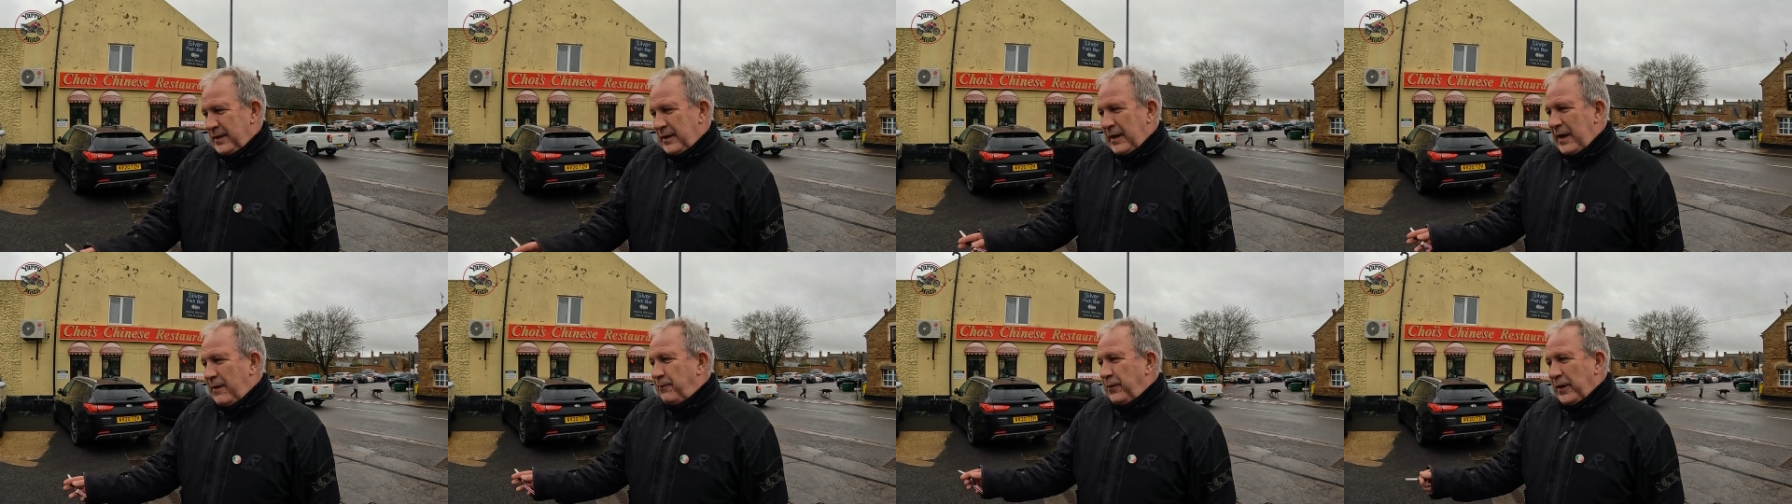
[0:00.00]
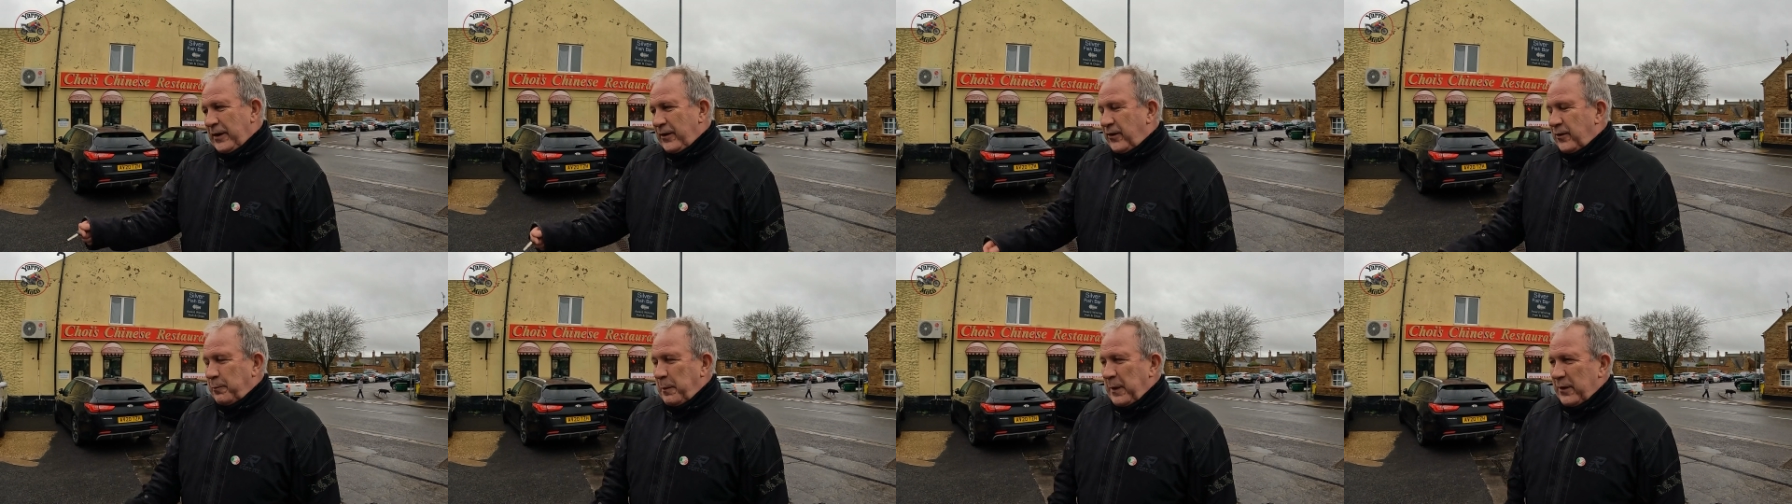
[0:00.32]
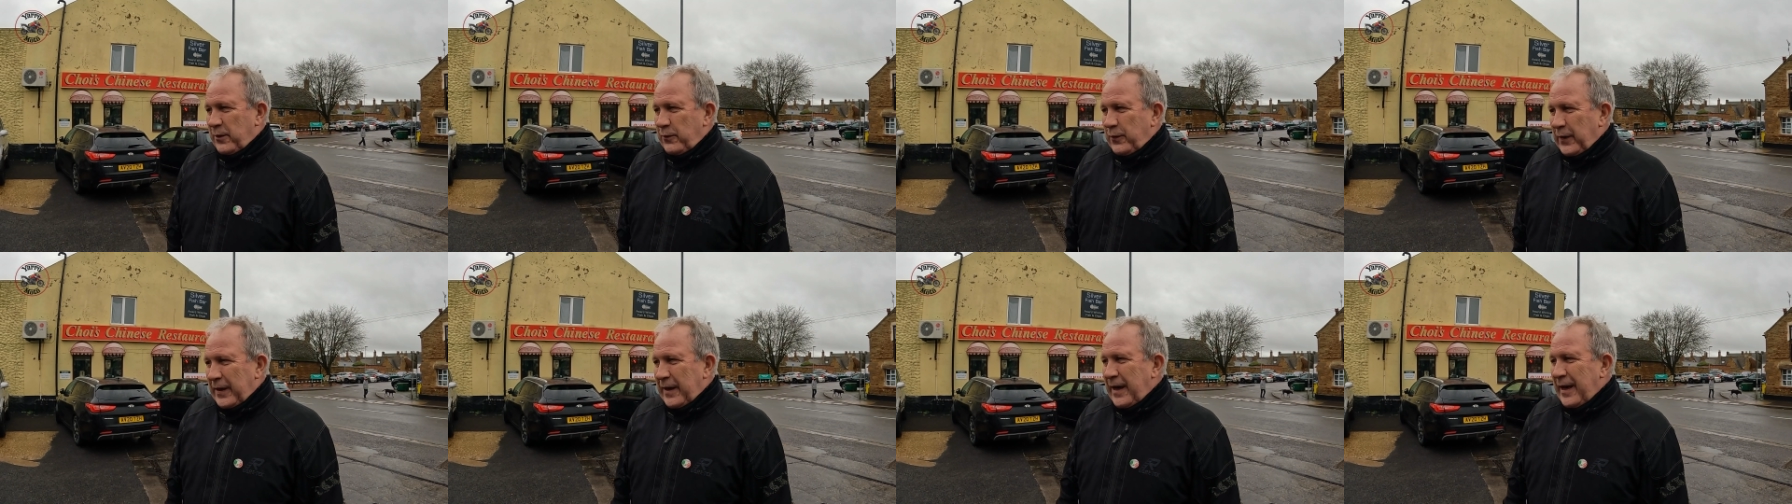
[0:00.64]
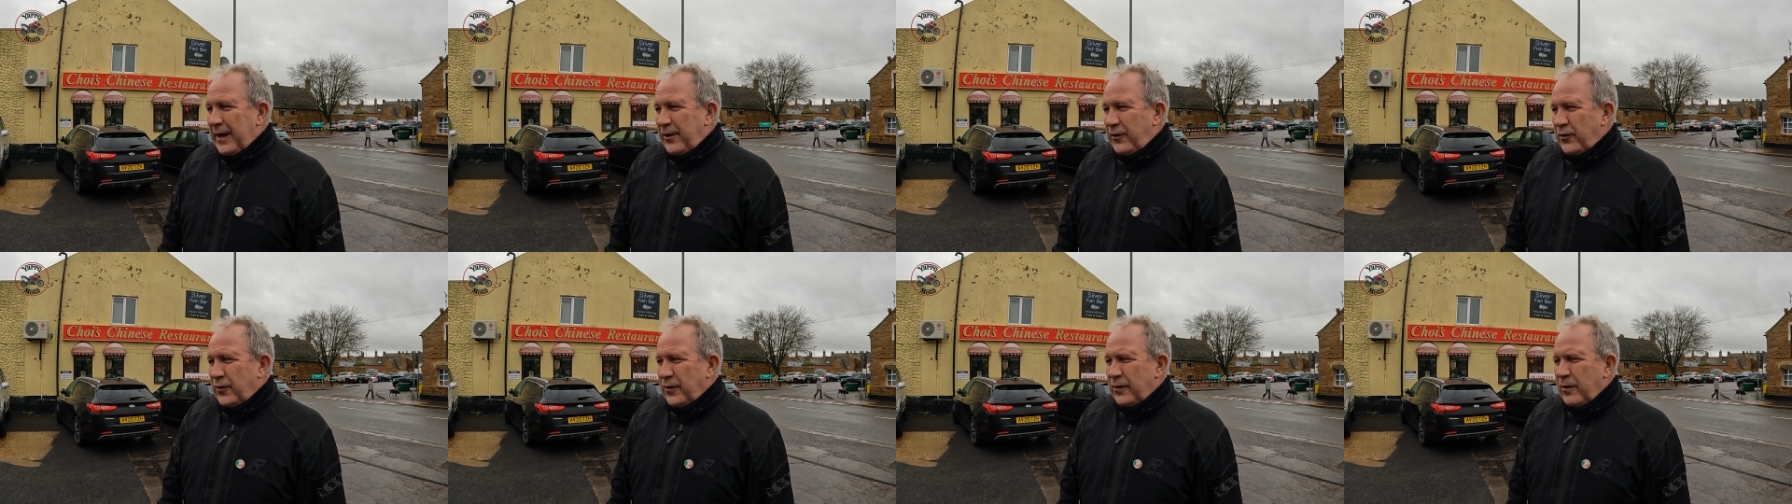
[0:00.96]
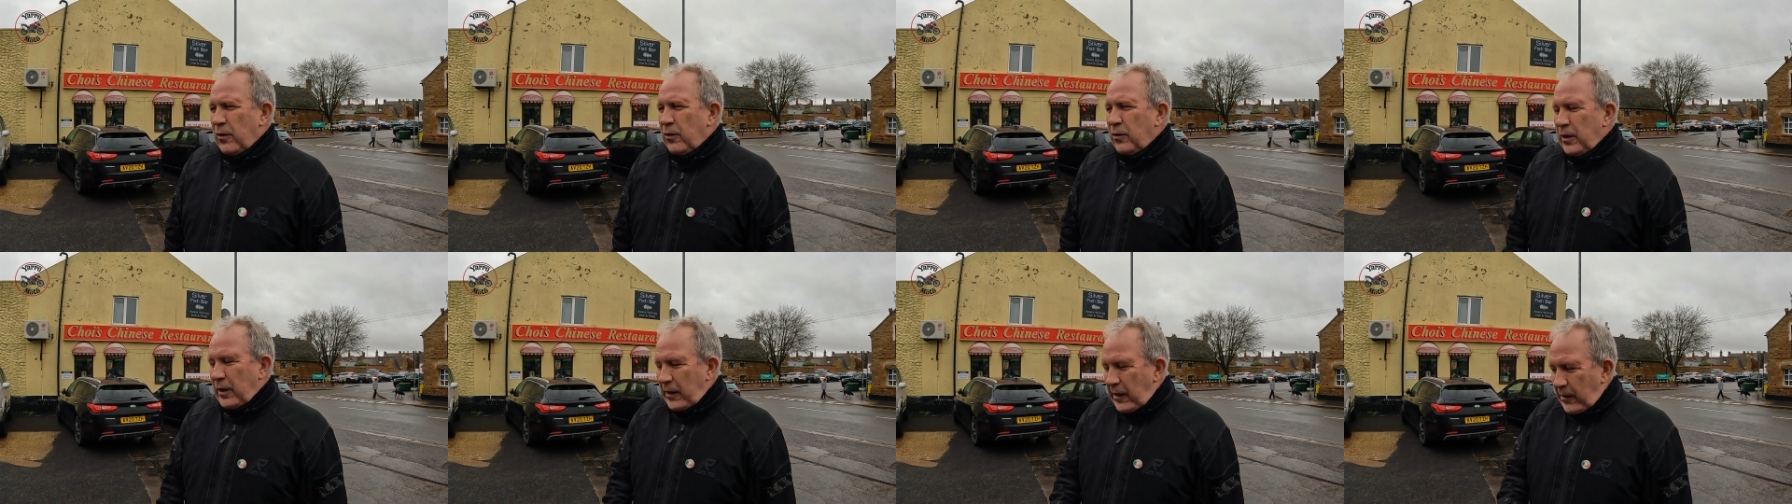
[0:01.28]
lovely specification
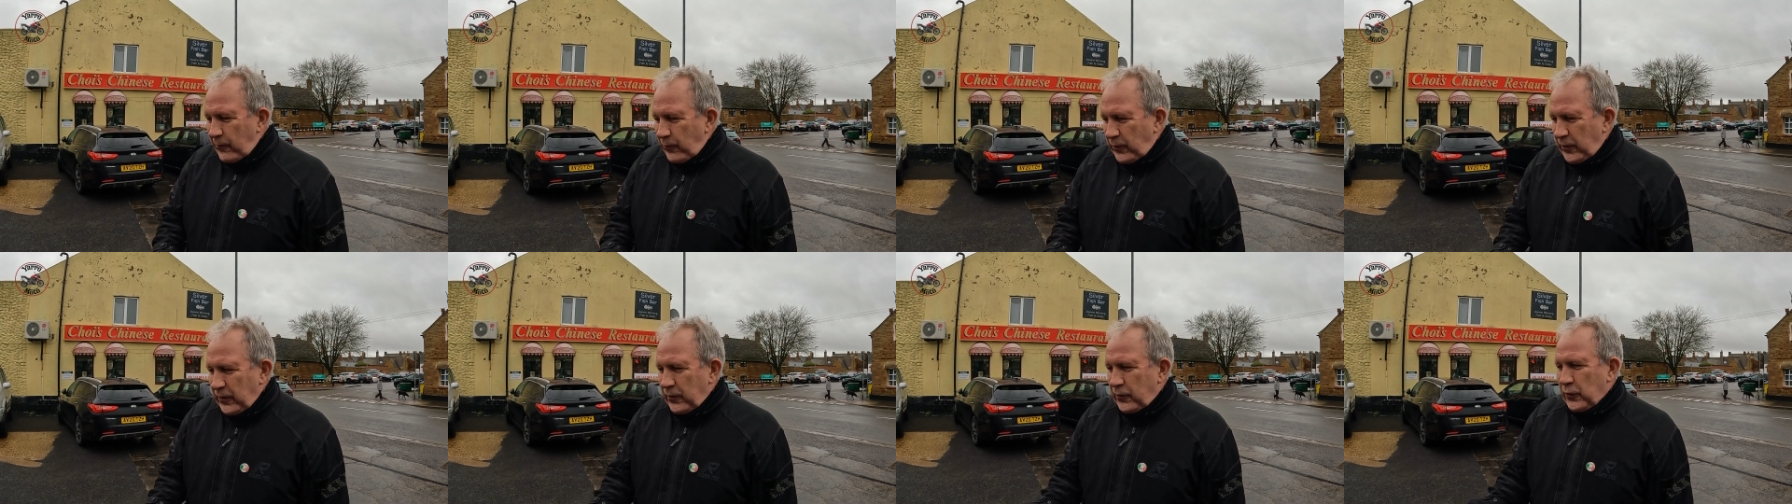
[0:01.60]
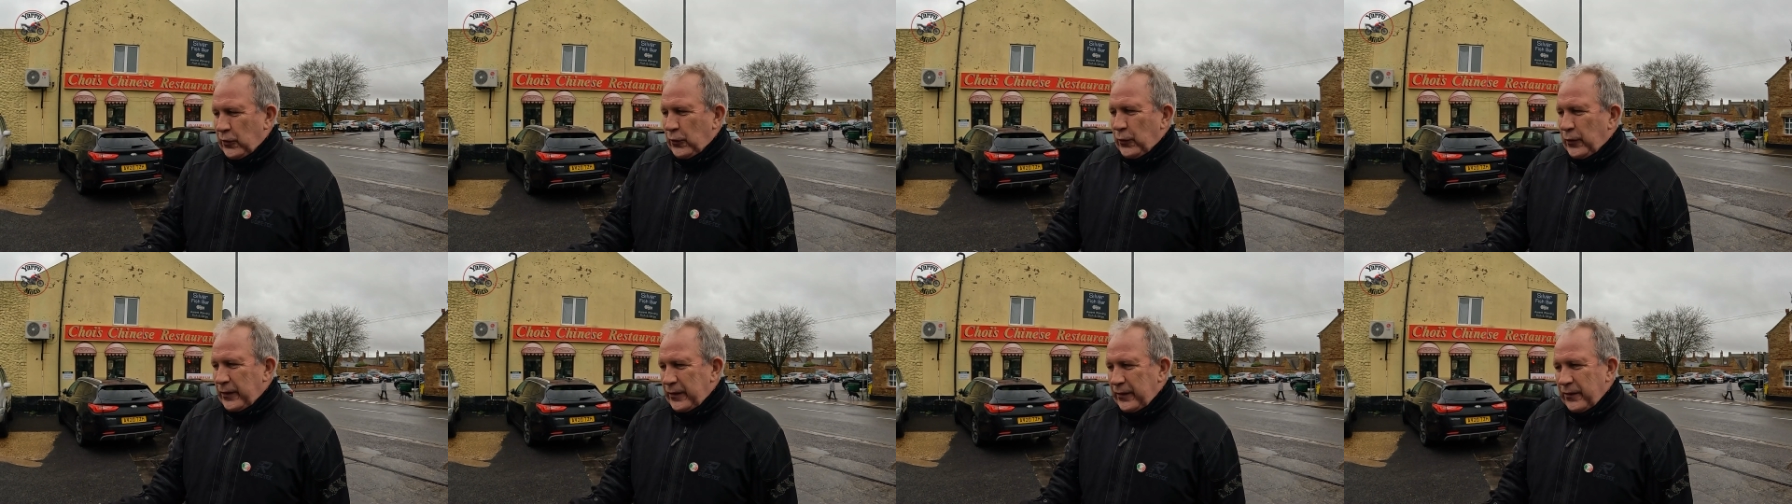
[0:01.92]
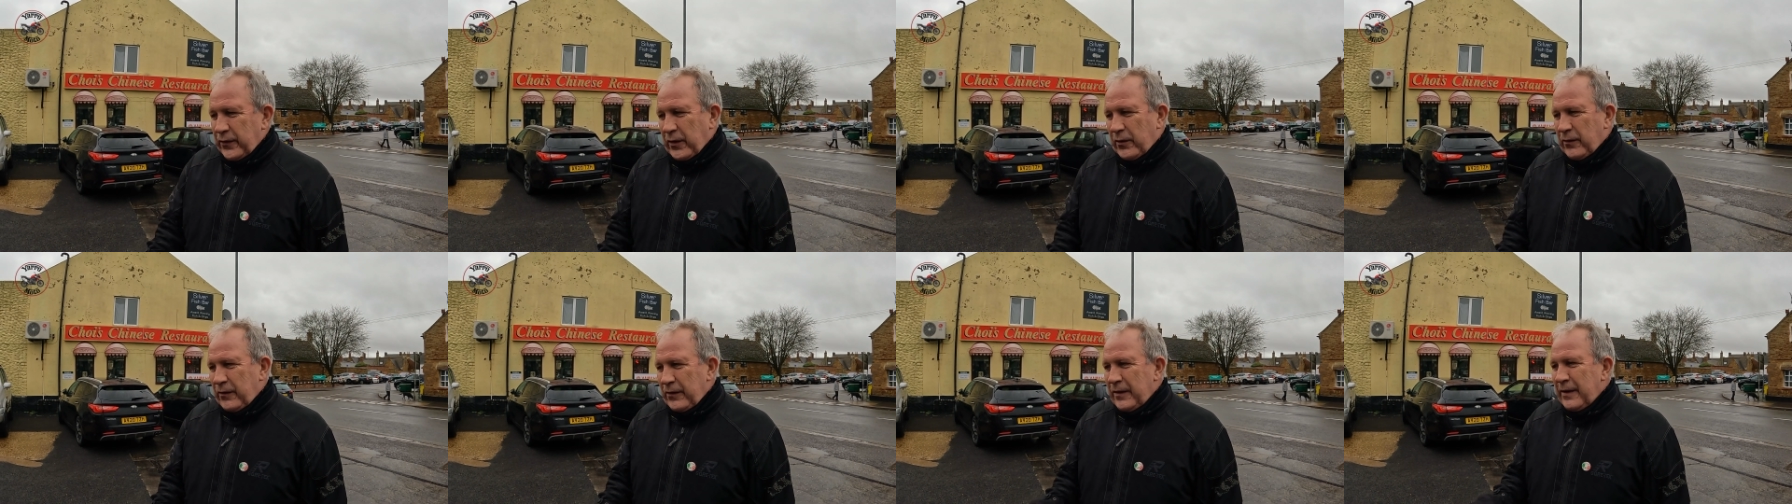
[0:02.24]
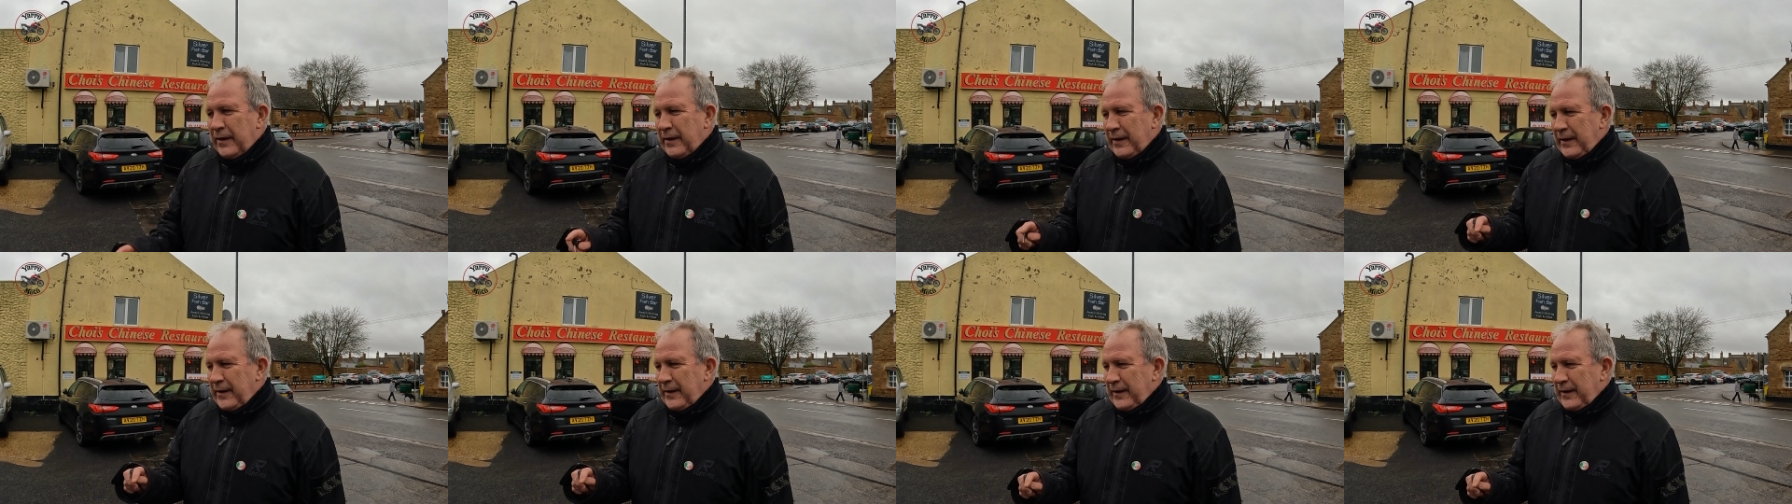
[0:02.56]
loads of toys on